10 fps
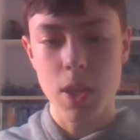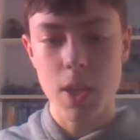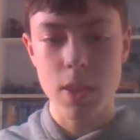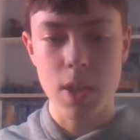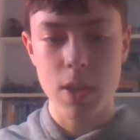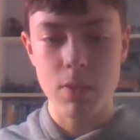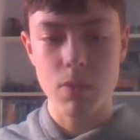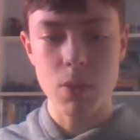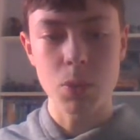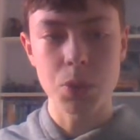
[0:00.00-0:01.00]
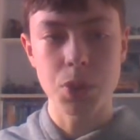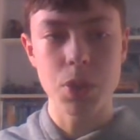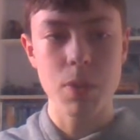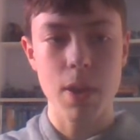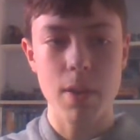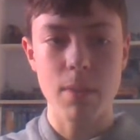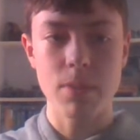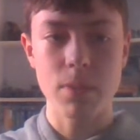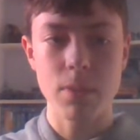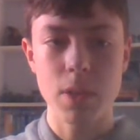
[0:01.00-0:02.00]
and then of course you have
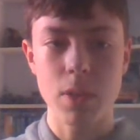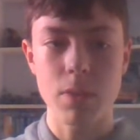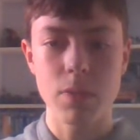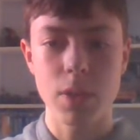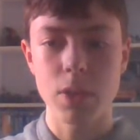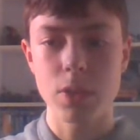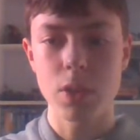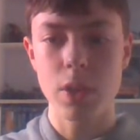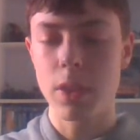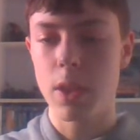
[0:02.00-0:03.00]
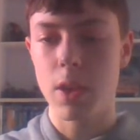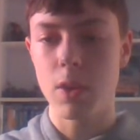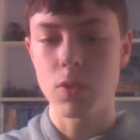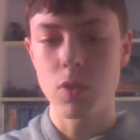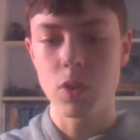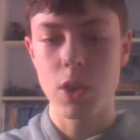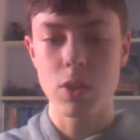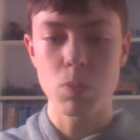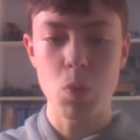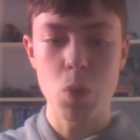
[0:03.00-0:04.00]
a lot of things like the 100
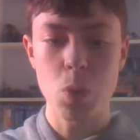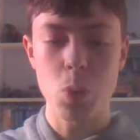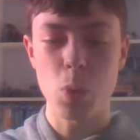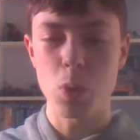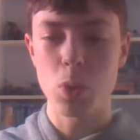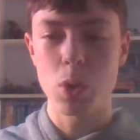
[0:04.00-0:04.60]
Years' War,